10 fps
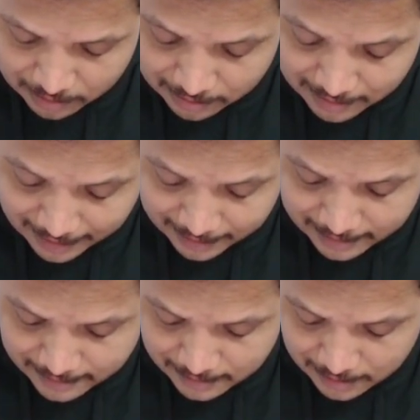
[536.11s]
that
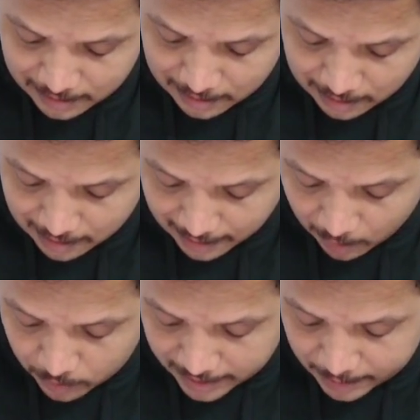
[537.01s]
is
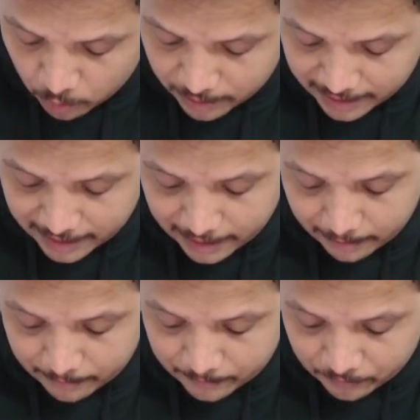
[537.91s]
grounded over here
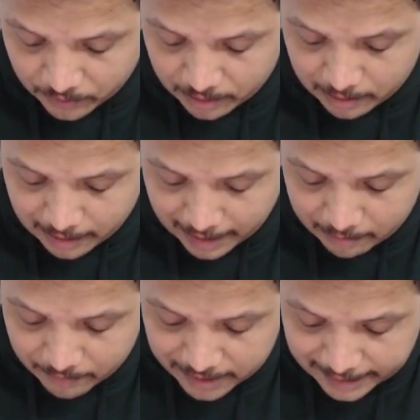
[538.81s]
and
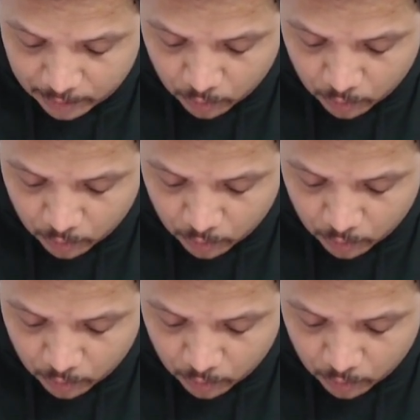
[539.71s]
we need to